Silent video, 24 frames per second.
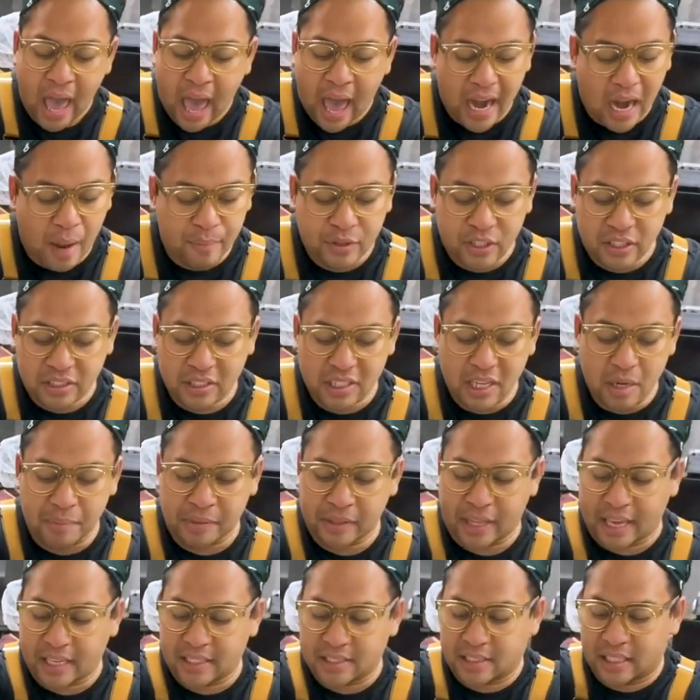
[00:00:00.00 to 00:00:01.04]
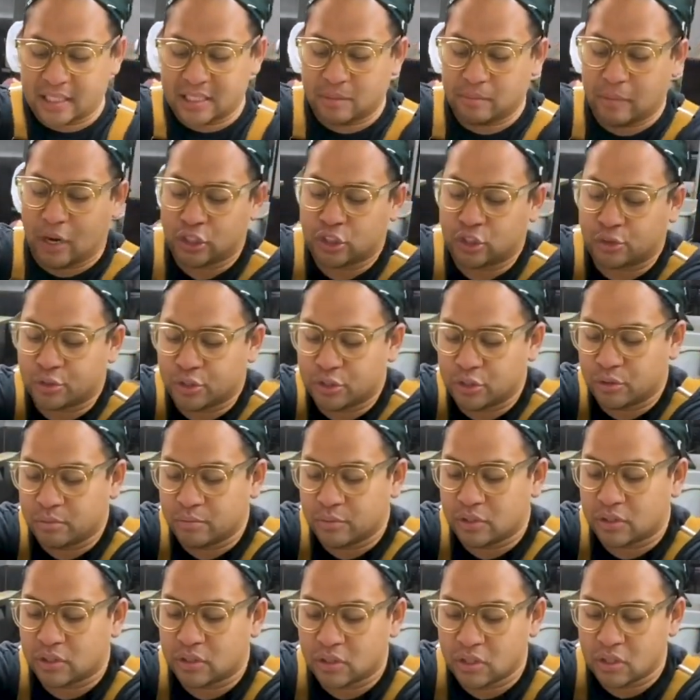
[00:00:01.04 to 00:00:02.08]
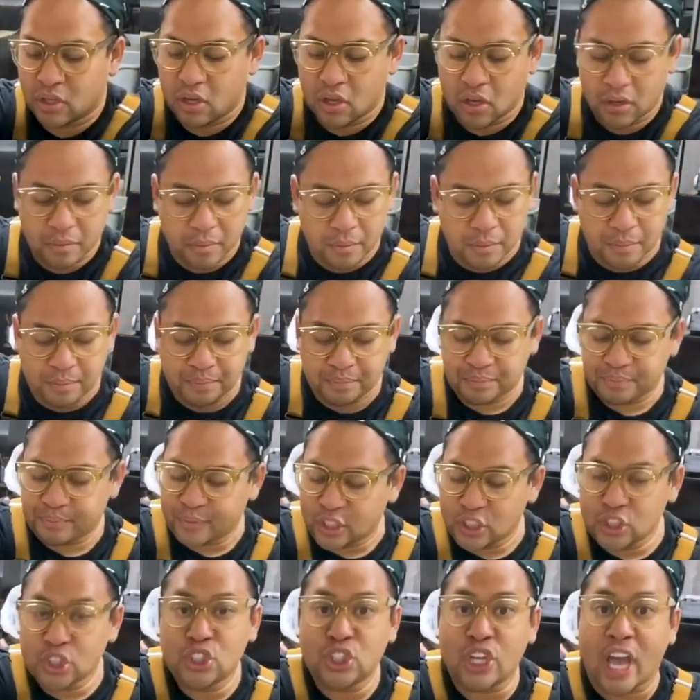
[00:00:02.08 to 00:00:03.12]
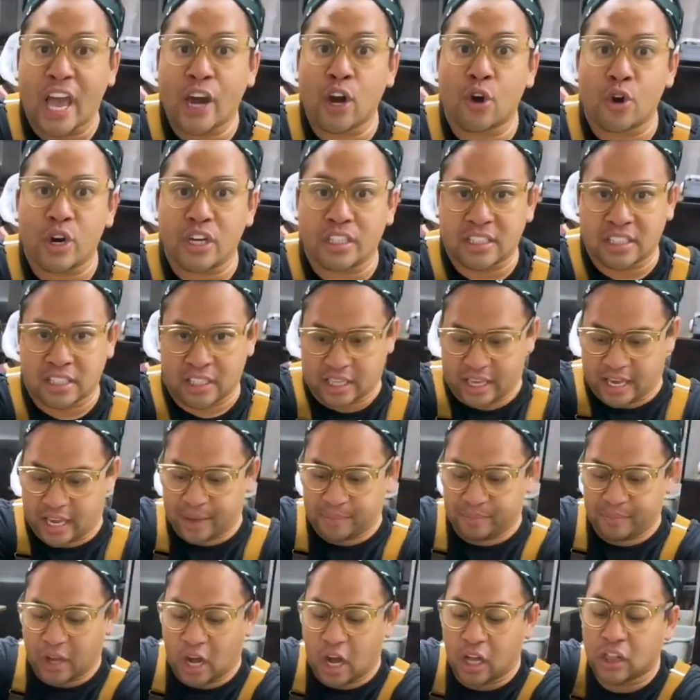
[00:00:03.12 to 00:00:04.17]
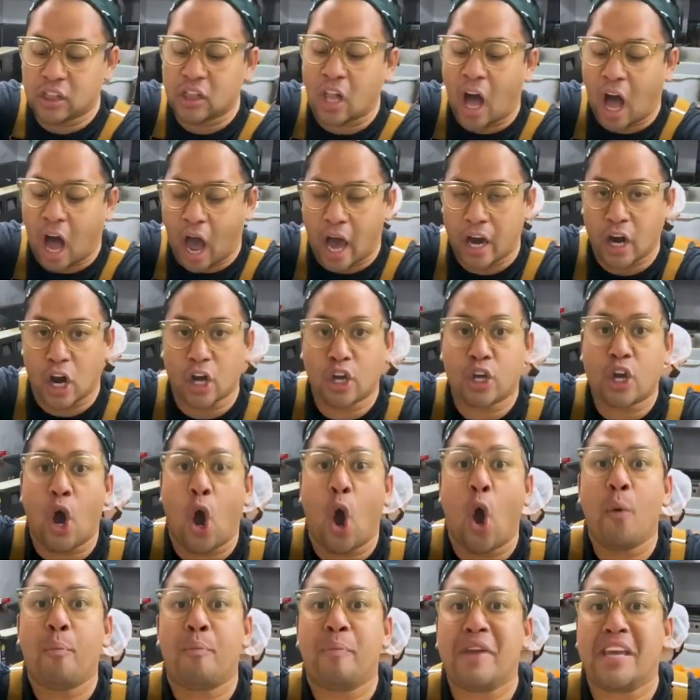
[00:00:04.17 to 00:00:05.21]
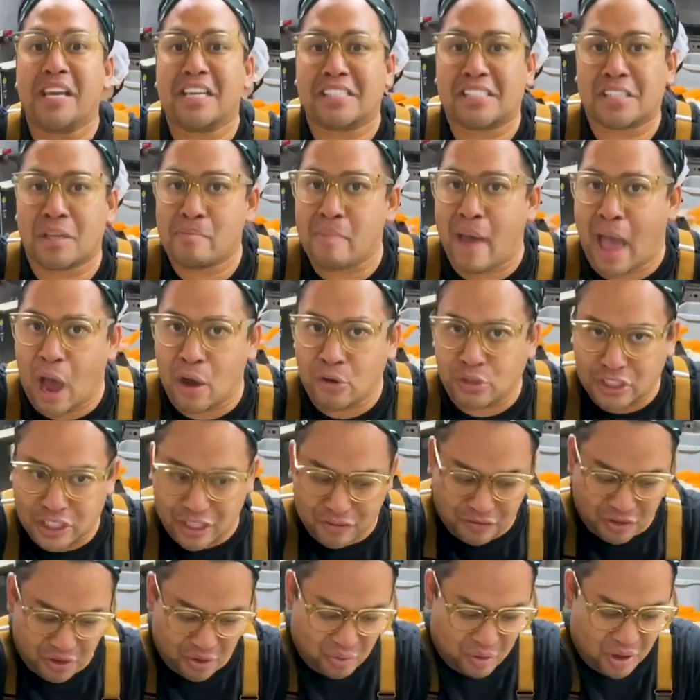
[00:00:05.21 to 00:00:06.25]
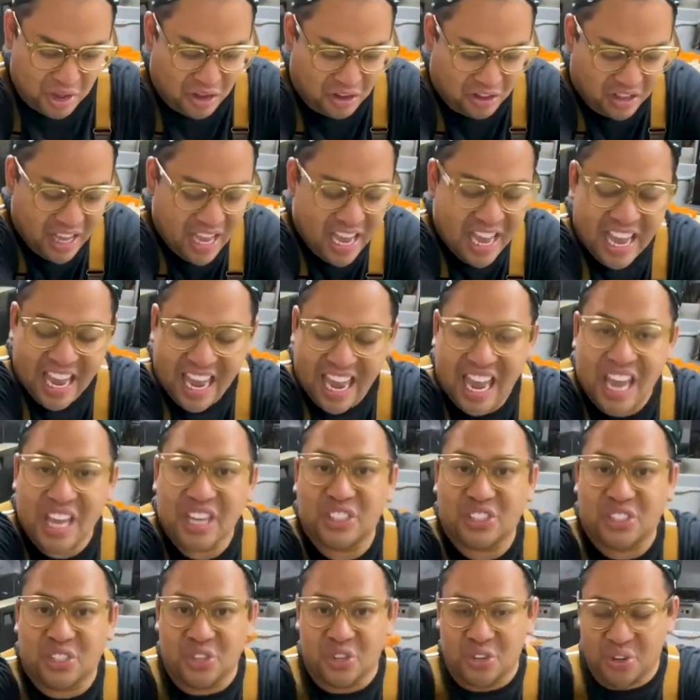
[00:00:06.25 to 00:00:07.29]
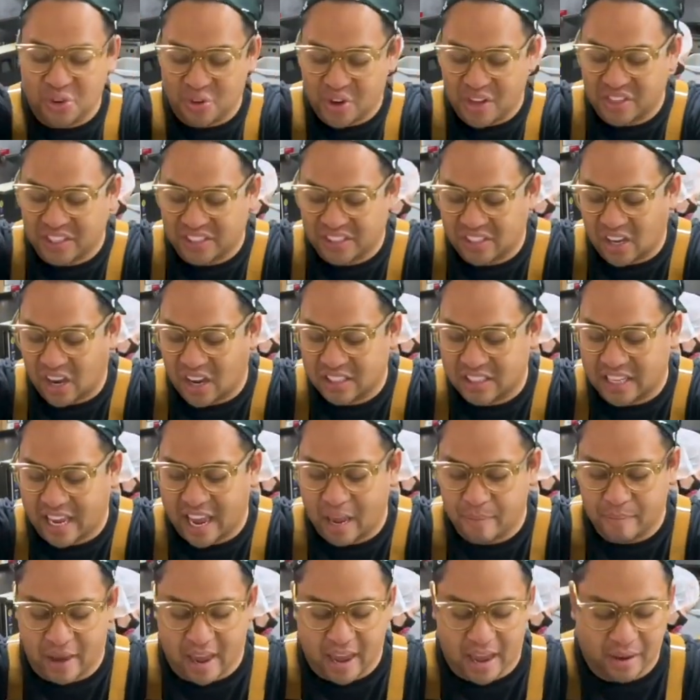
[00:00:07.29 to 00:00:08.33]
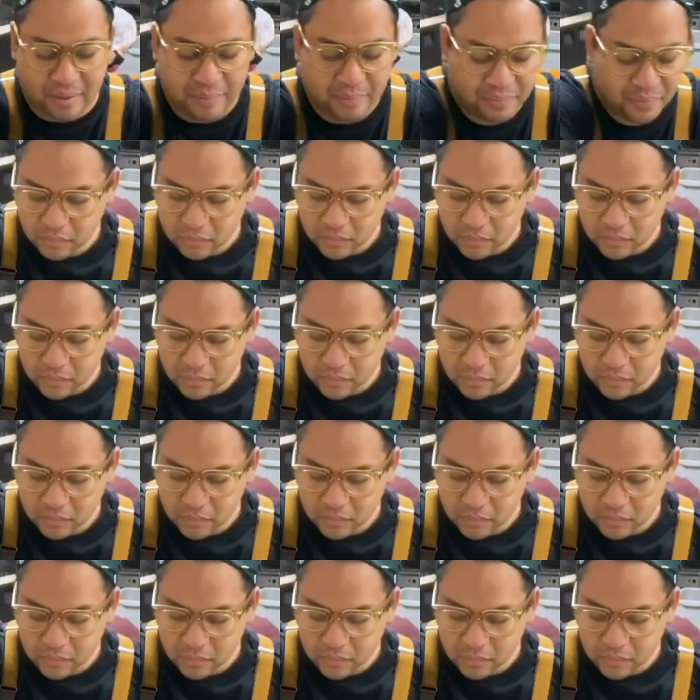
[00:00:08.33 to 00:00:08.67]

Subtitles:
And I'm just gonna place these mushrooms generously, a lot, a copious amount, if you will, into the saute pan.